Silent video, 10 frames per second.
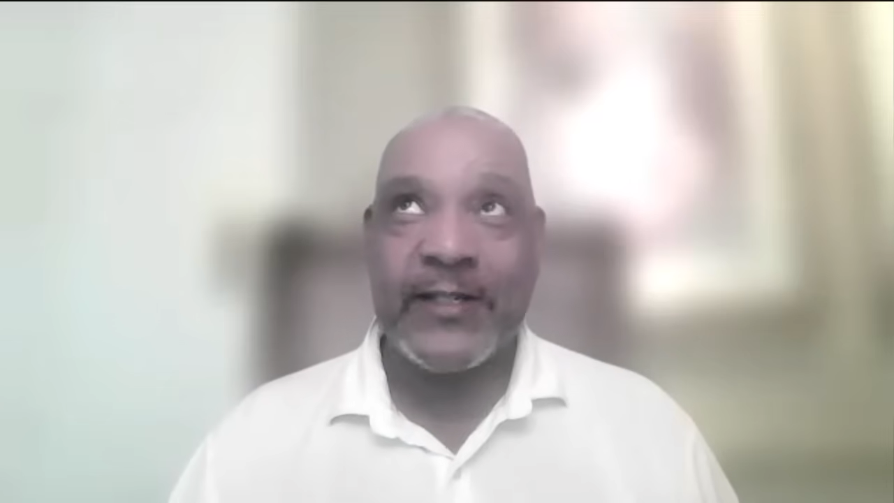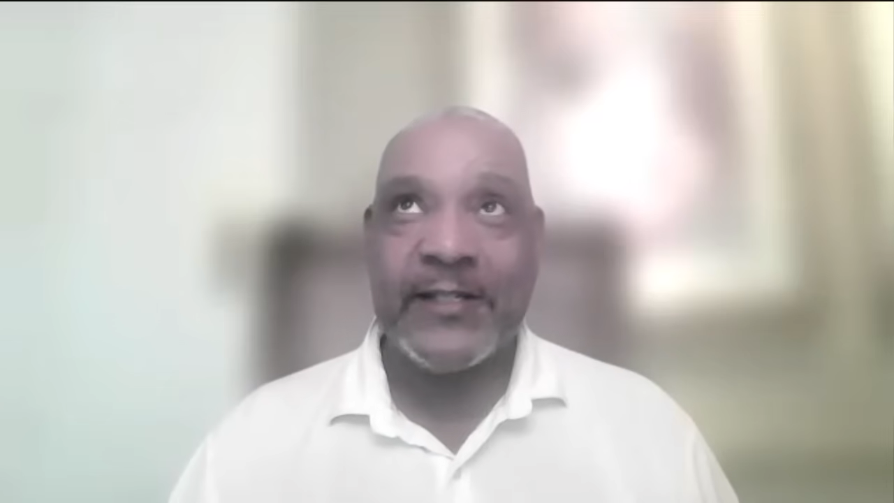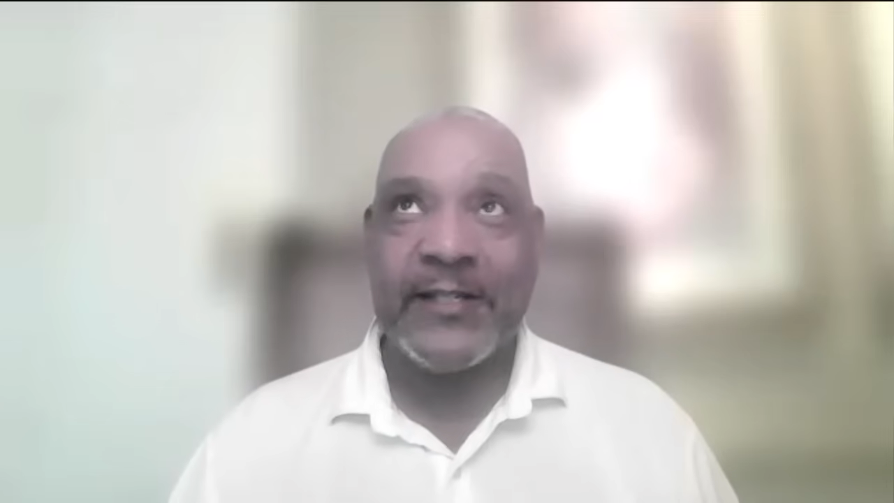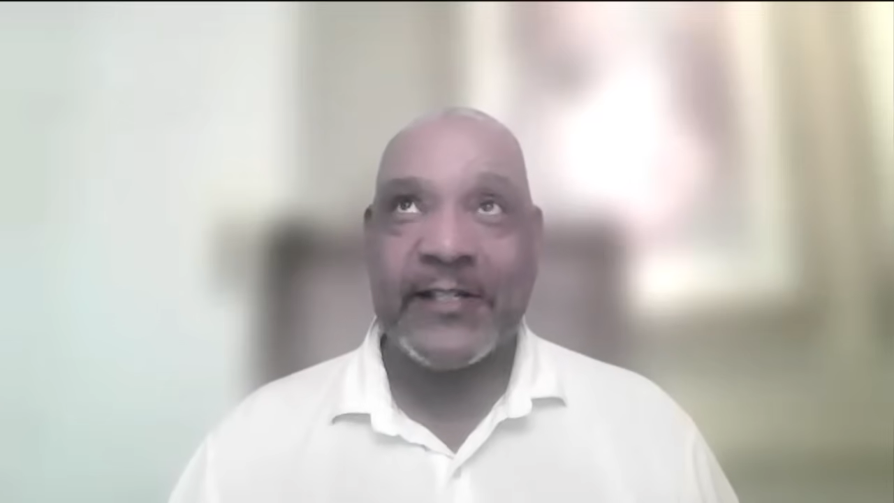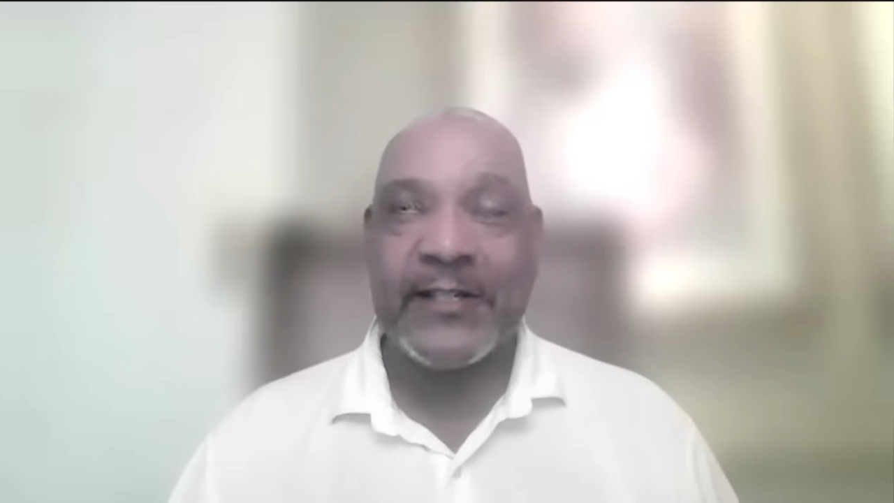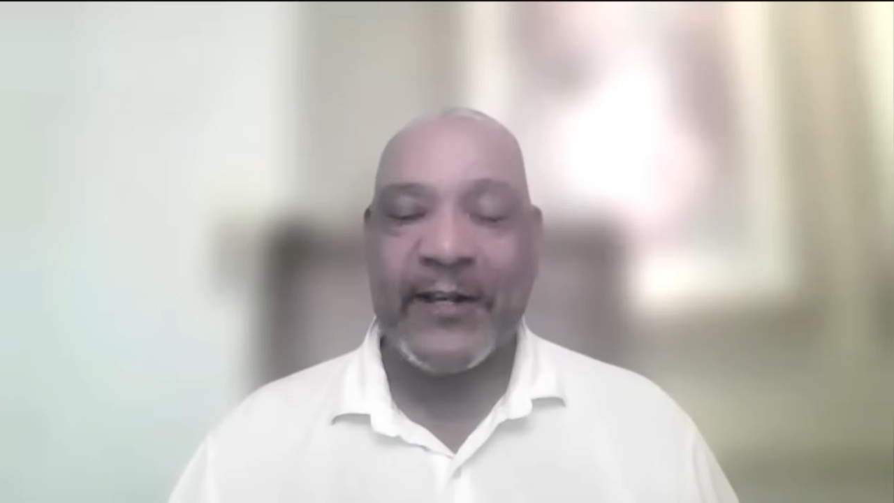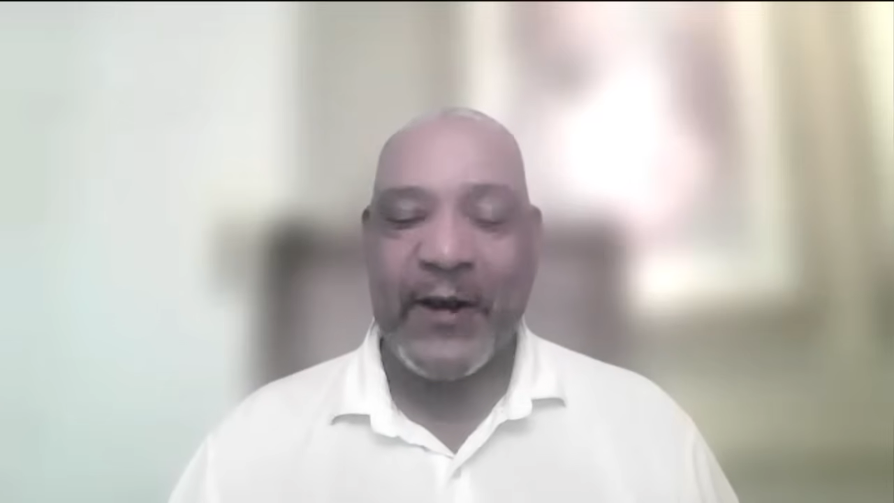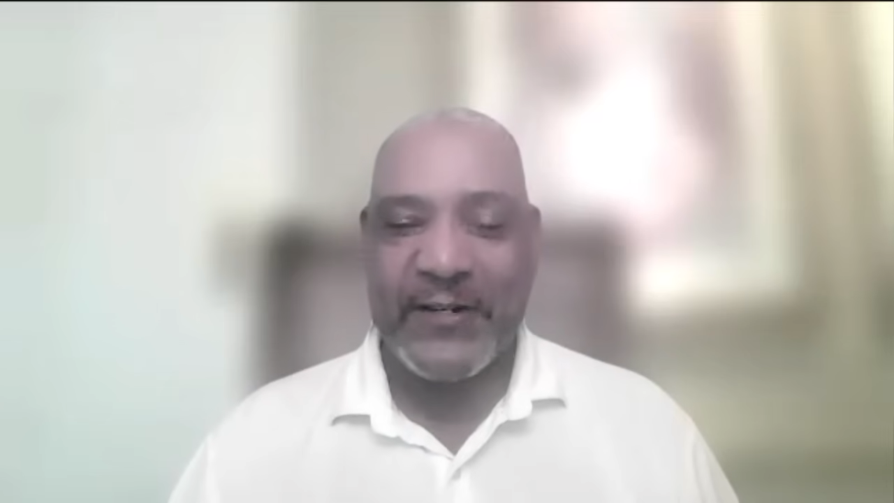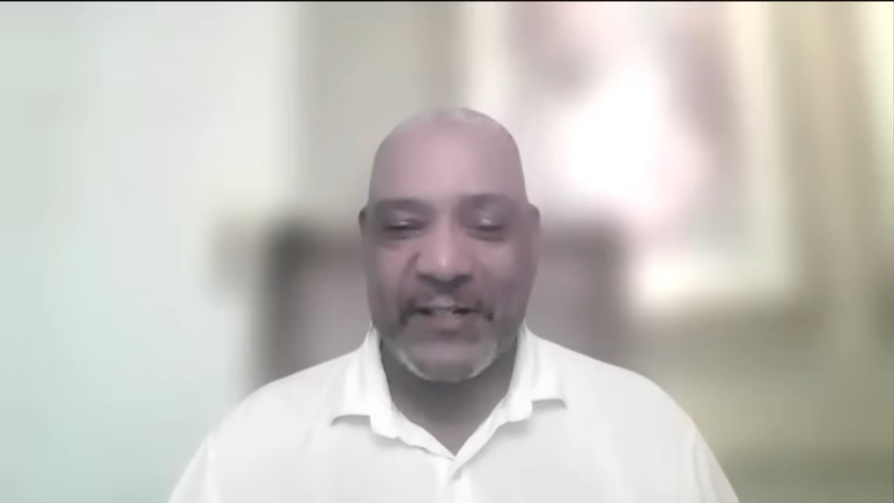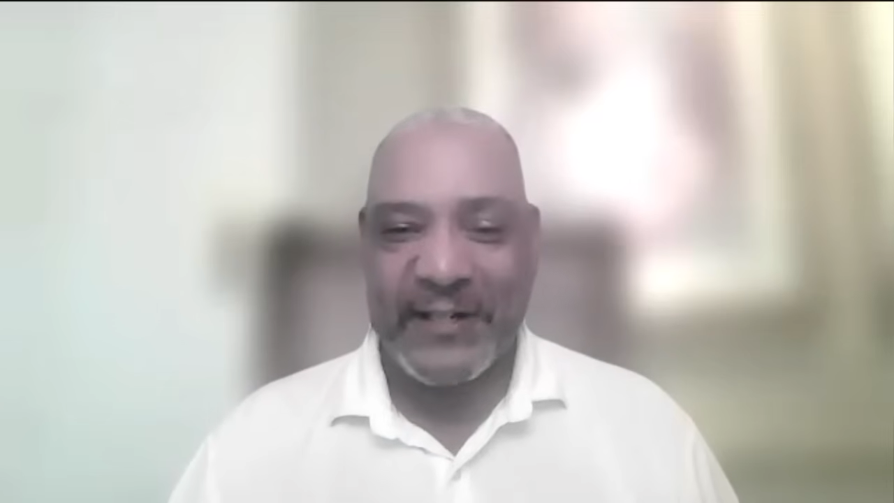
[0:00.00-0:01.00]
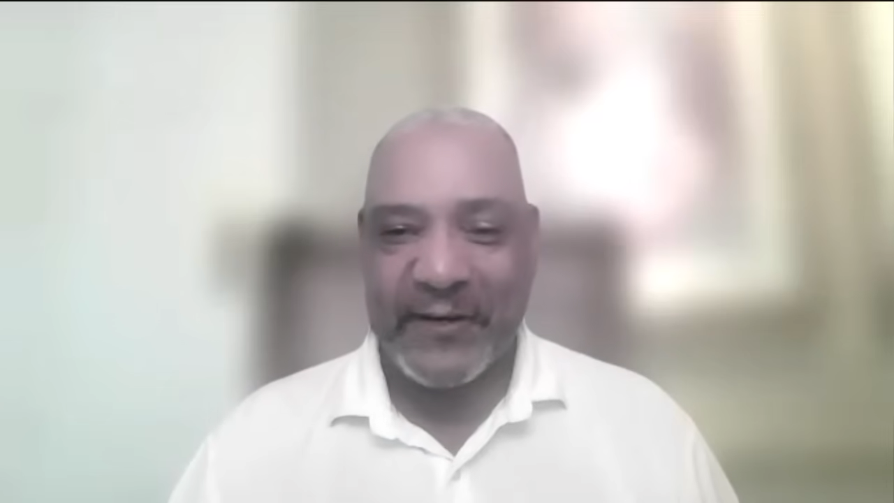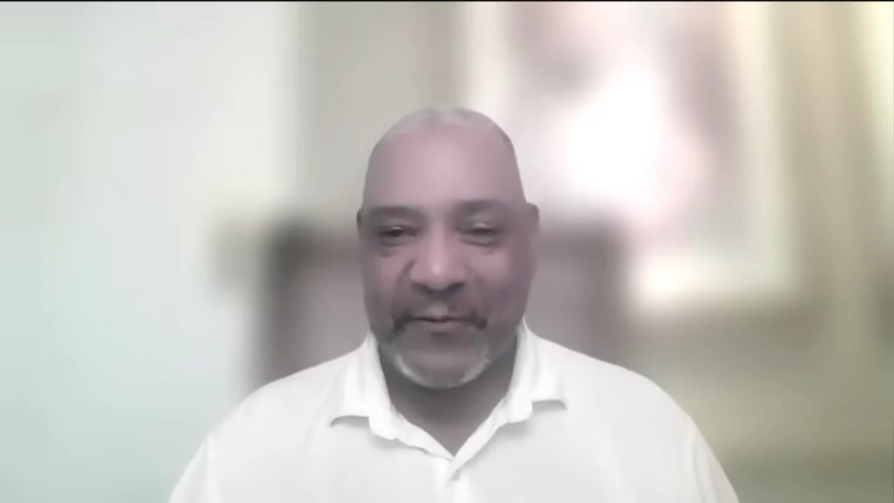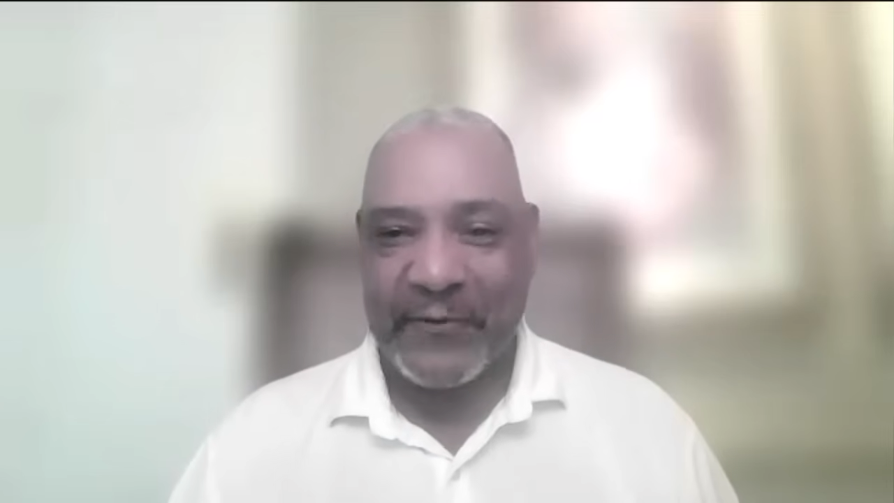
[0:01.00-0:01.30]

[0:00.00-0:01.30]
consists largely of